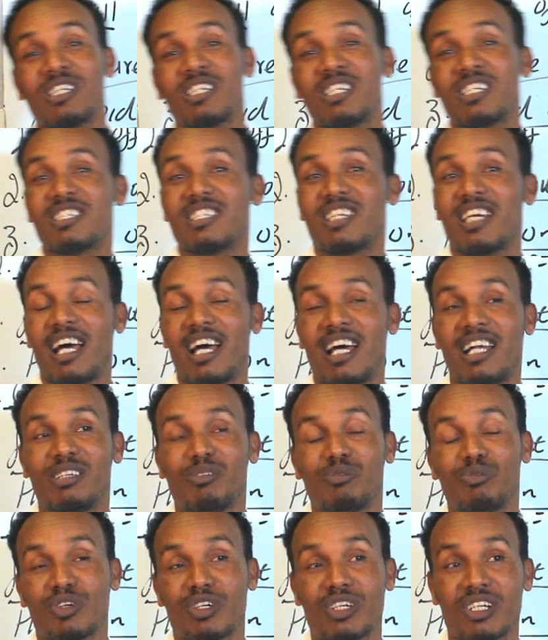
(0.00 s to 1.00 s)
understand
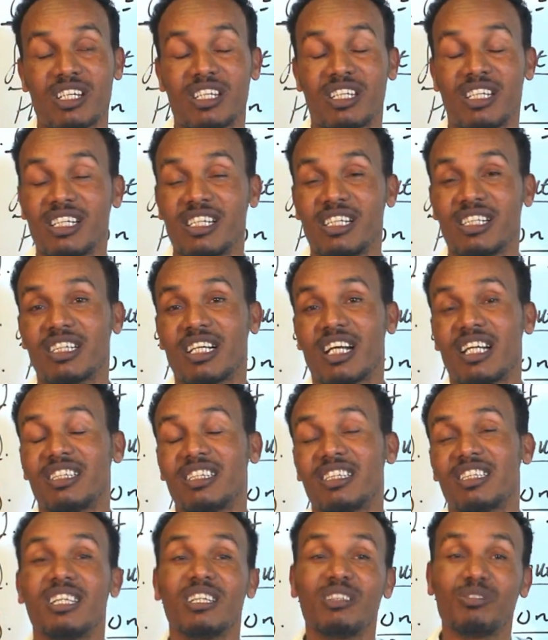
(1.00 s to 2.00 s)
very good English, I
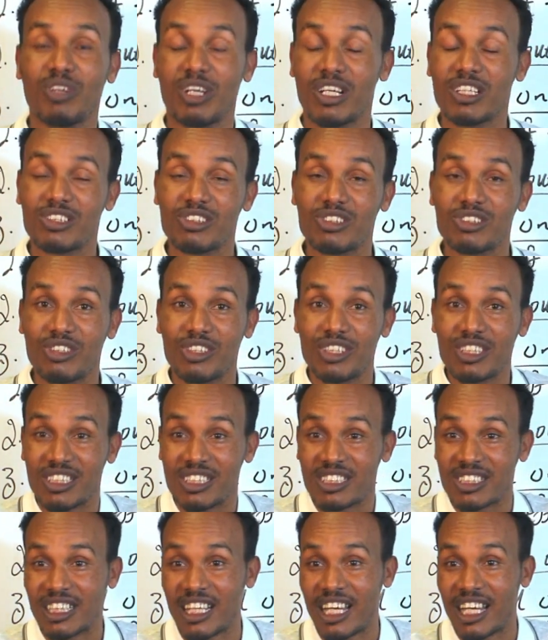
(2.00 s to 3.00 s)
just advise you to
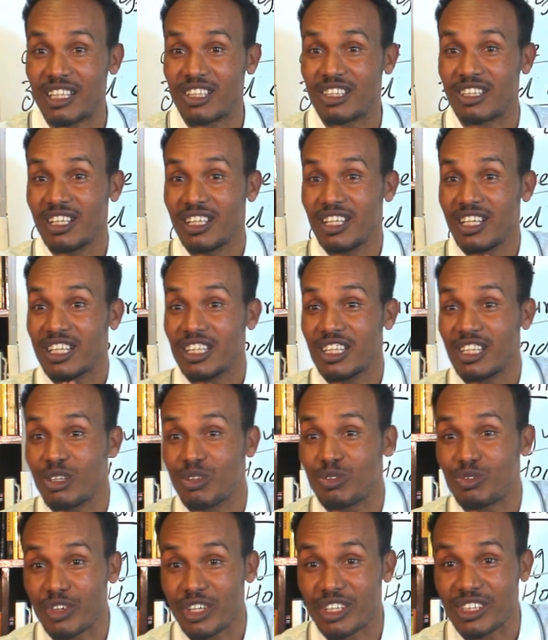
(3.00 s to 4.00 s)
understand, you know,
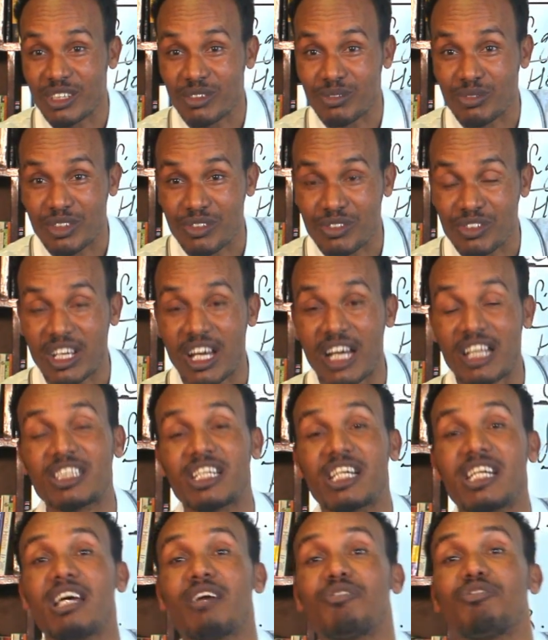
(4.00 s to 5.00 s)
phrasal verbs.
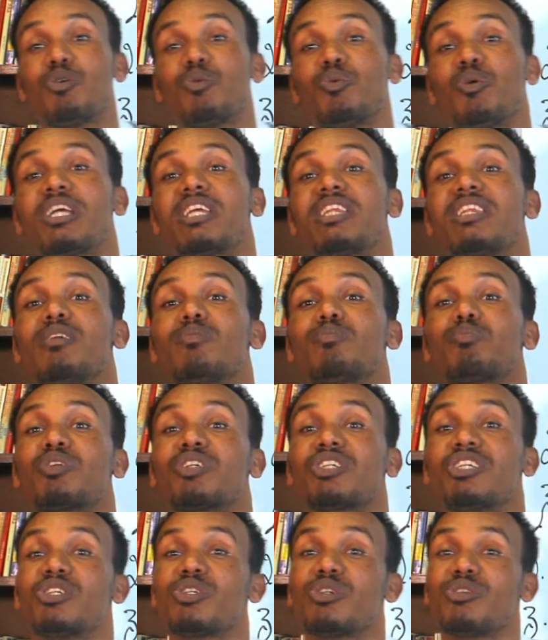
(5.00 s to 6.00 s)
Ashenafi, what is the
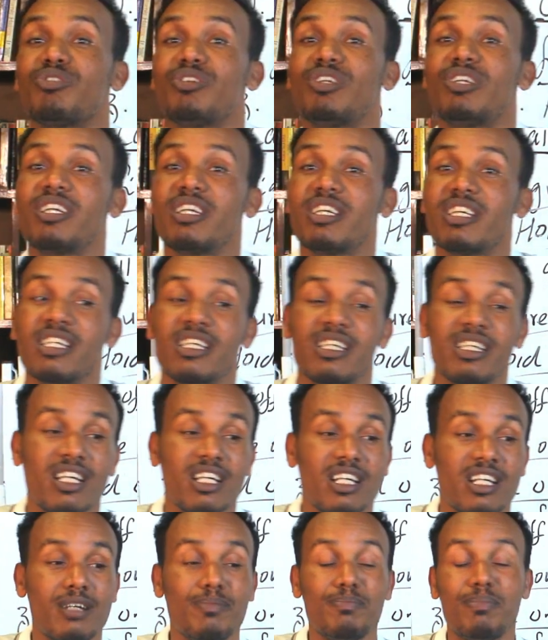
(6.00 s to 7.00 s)
importance of learning
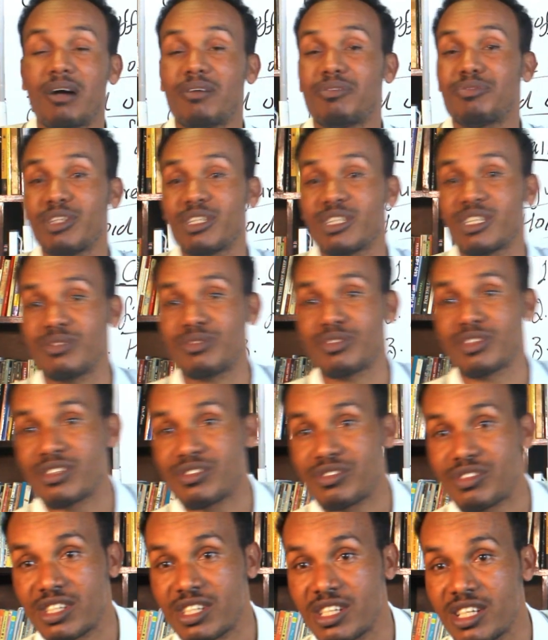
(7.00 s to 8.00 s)
about phrasal
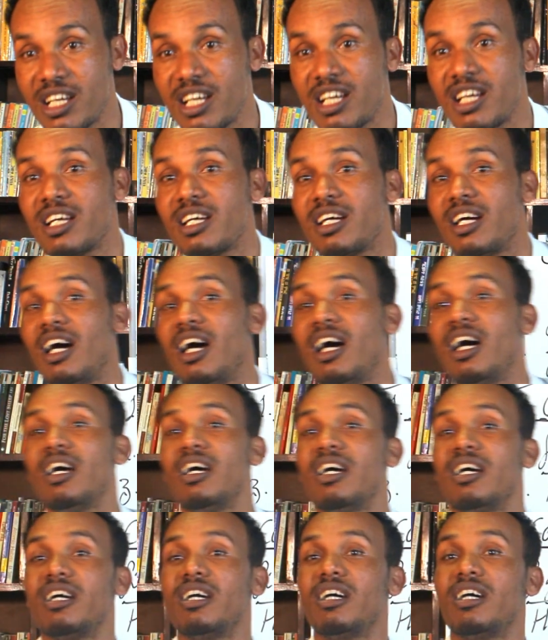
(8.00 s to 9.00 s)
verbs? Huh?
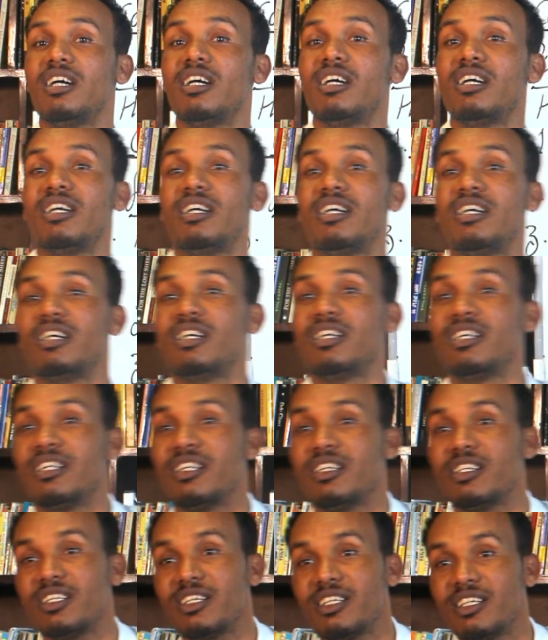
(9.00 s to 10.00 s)
Uh, in order to
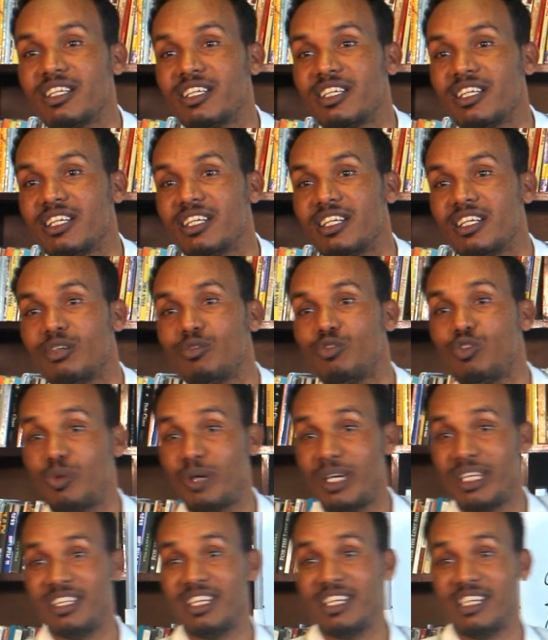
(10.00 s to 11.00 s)
speak
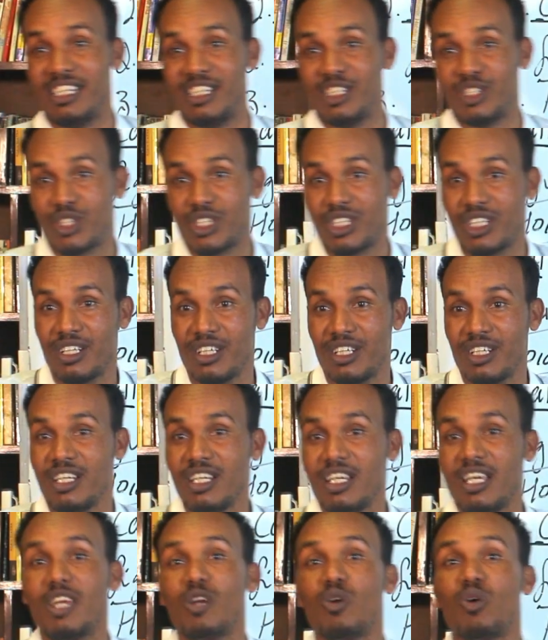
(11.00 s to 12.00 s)
fluent English. Yeah.
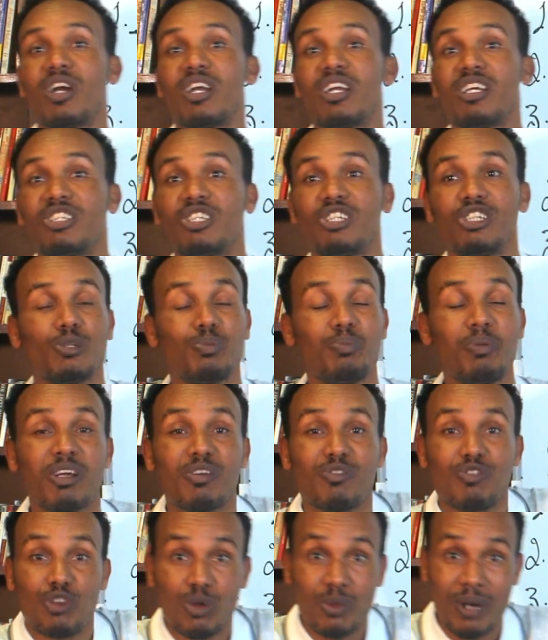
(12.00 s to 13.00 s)
In order to speak
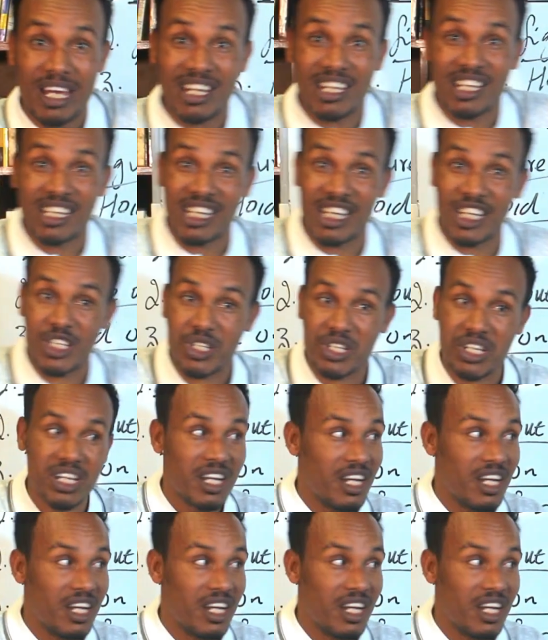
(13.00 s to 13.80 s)
fluent English,